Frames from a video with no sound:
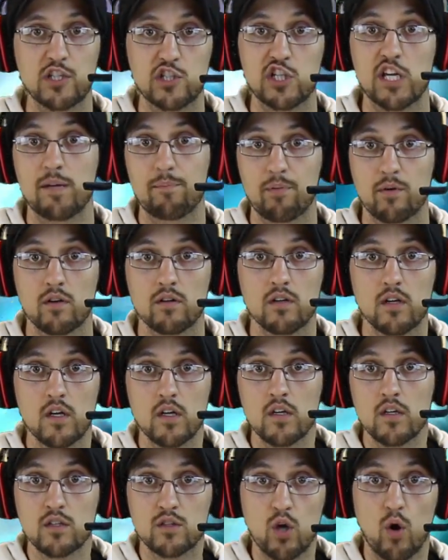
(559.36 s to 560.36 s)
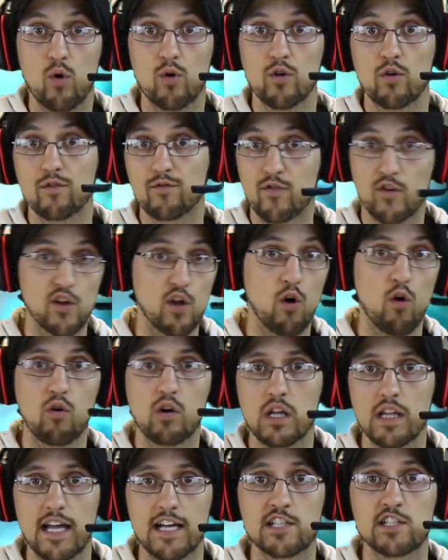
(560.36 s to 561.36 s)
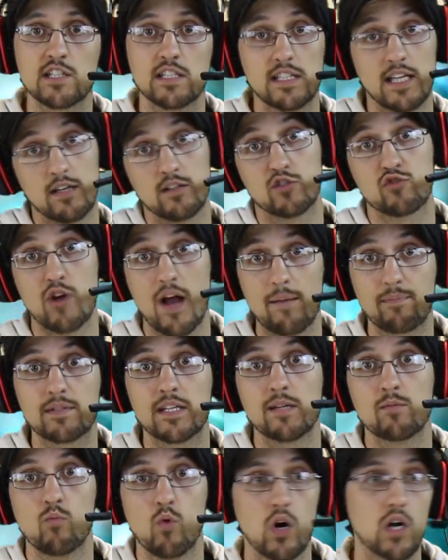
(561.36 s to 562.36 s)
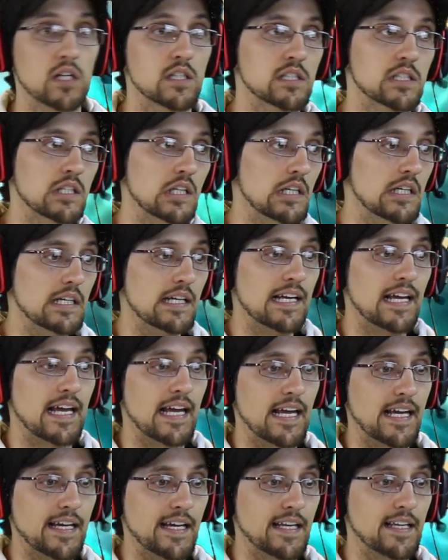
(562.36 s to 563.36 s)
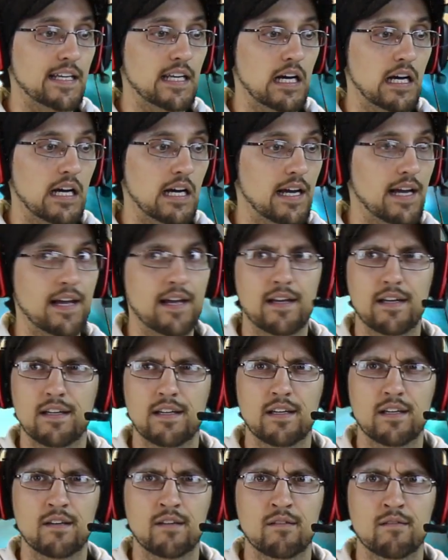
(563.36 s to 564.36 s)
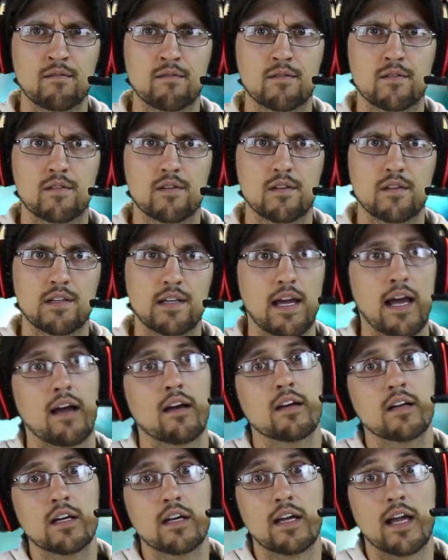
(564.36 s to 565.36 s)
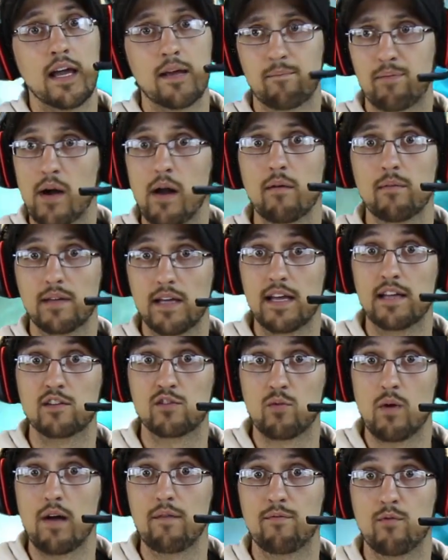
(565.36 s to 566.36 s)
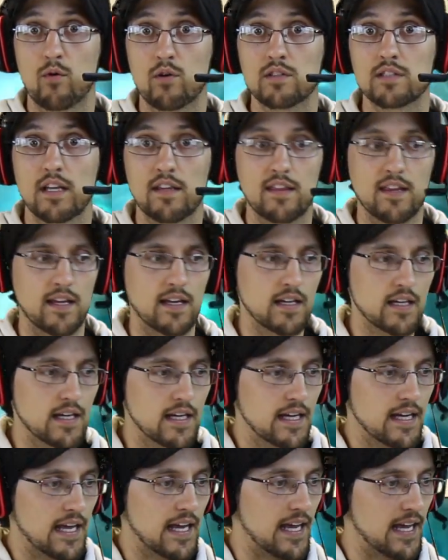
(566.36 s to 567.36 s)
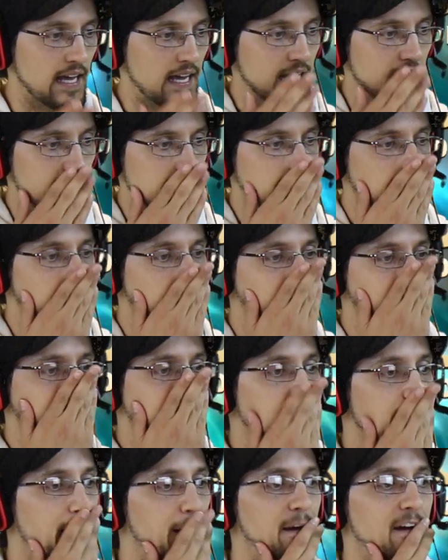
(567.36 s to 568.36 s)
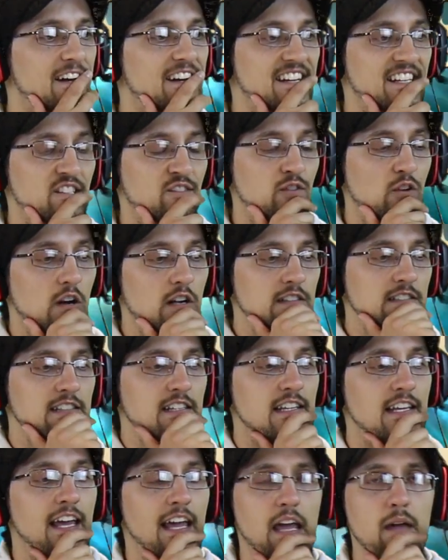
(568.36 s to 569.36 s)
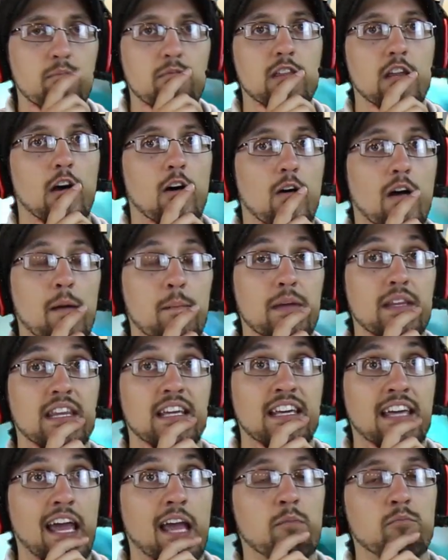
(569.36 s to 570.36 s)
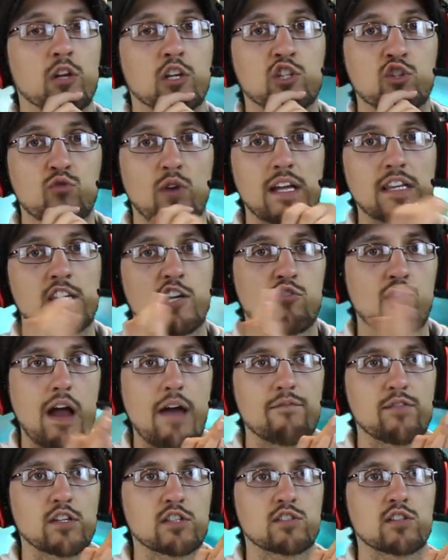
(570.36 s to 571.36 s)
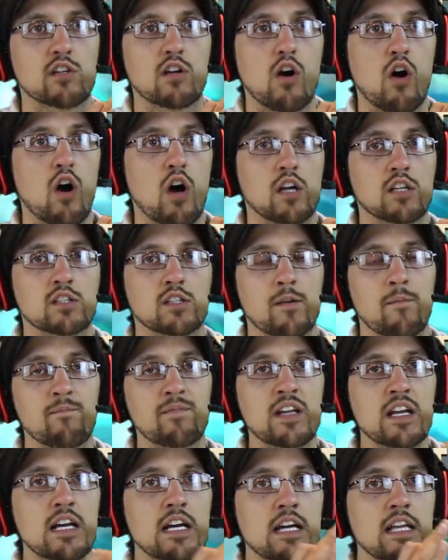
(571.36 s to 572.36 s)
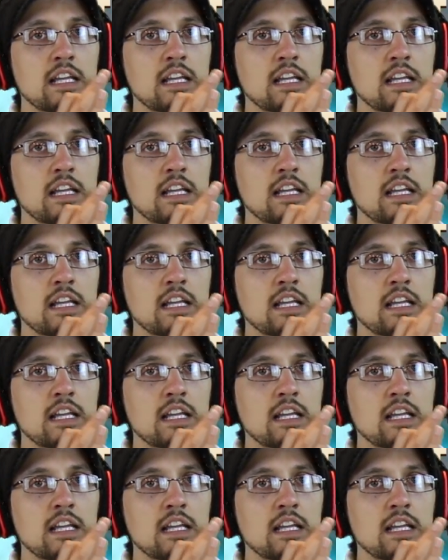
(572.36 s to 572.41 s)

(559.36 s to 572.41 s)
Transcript: be cheaper total for the whole collection than Trap Team was, and yeah, and probably in Swap Force, I think. And yeah, as far as the game though, I mean, the game looks great. The graphics look awesome.